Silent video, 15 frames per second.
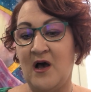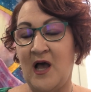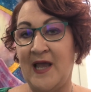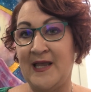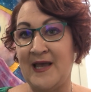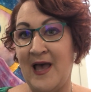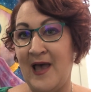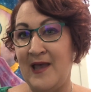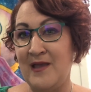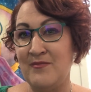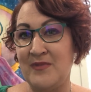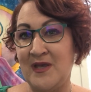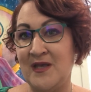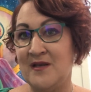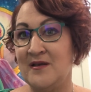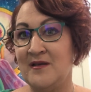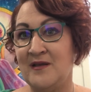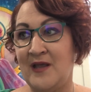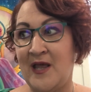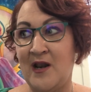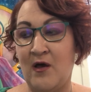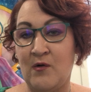I came in
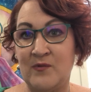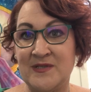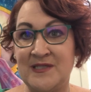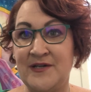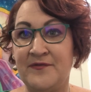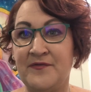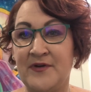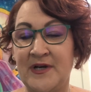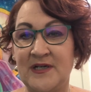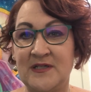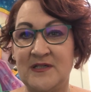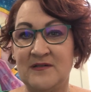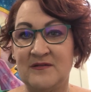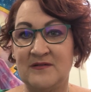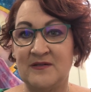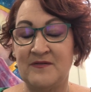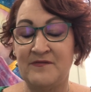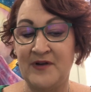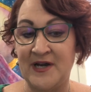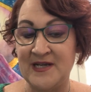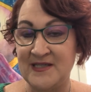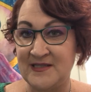and I was different,
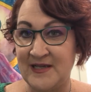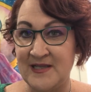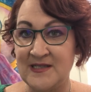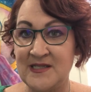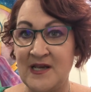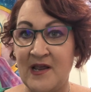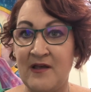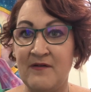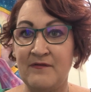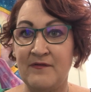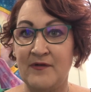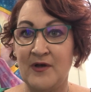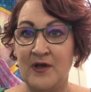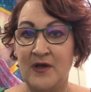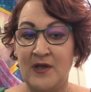very sensitive,